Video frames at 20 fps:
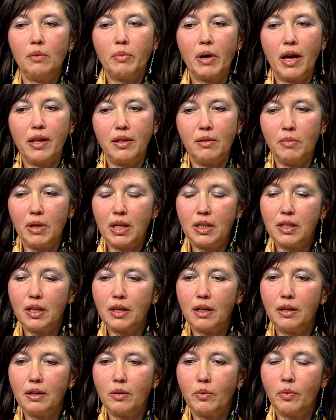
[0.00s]
by the
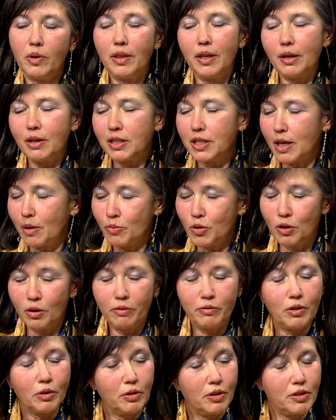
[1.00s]
media, with the exception,
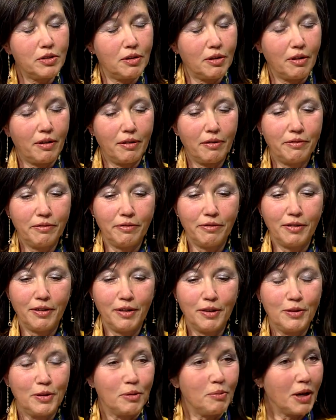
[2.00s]
of course, of
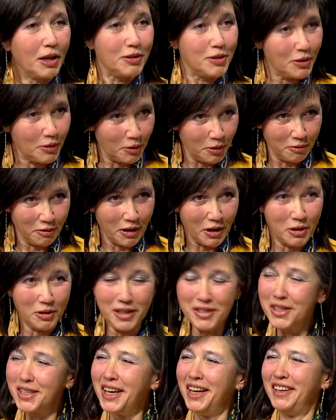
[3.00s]
New Mexico in
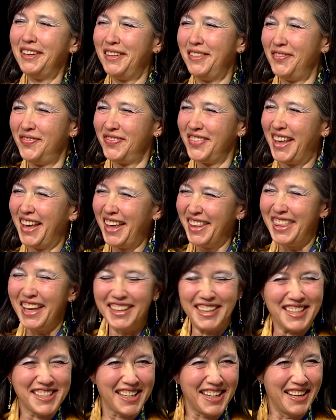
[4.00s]
Focus.
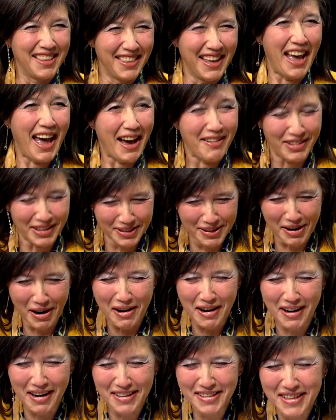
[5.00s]
That is in the
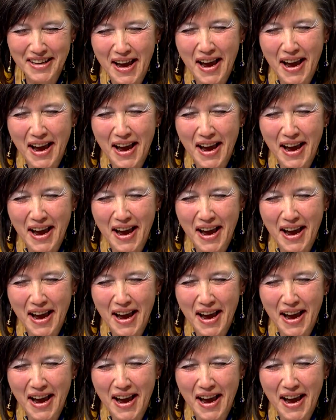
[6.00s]
avant-garde.